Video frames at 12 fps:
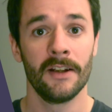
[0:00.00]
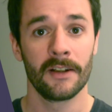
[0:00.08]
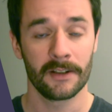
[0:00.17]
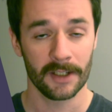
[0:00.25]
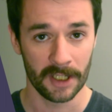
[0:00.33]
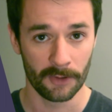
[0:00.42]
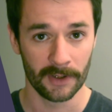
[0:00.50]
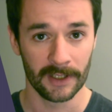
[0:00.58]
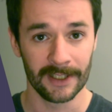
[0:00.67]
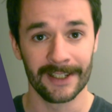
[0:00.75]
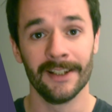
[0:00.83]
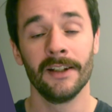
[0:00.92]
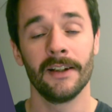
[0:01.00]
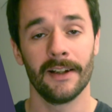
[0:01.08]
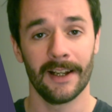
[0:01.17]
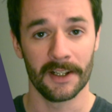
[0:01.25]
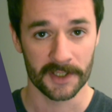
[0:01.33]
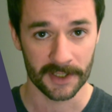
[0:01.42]
coherently
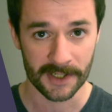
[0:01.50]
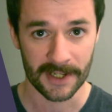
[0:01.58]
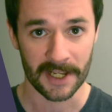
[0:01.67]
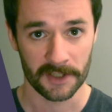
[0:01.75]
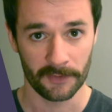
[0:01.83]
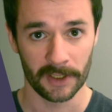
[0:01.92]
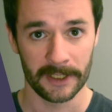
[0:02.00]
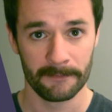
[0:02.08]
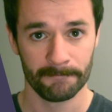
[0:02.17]
and successfully.